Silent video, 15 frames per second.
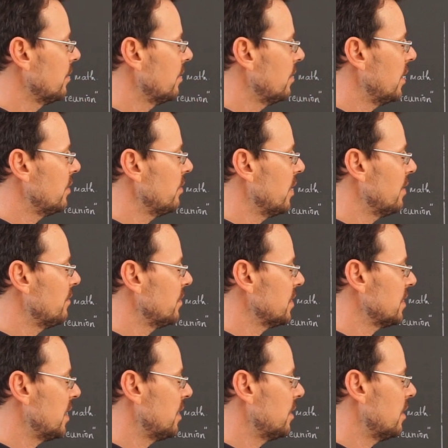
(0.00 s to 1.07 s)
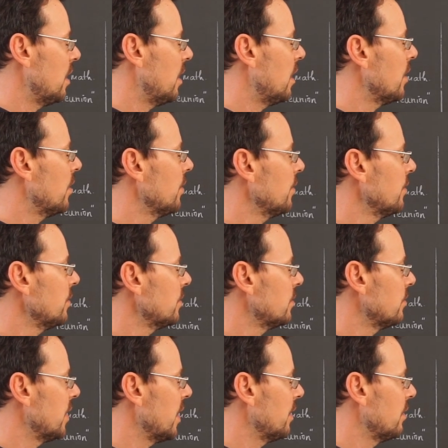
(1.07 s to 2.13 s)
There you have a set R
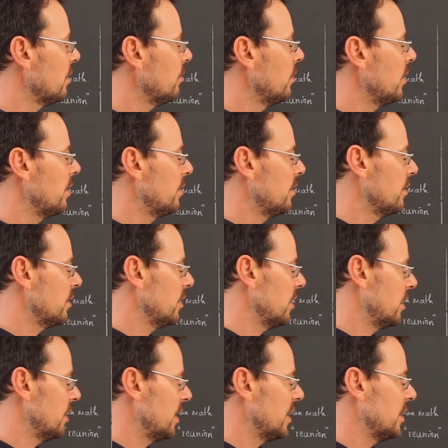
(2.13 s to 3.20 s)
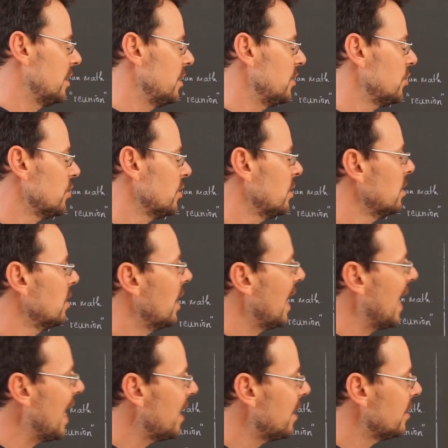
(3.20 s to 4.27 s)
together with an addition
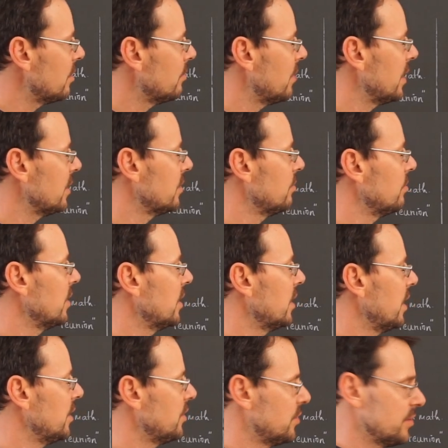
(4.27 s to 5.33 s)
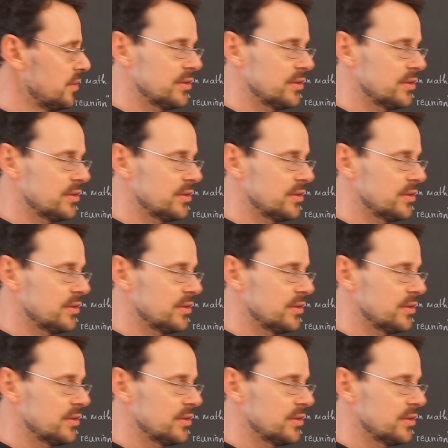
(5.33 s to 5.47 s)
and a multiplication,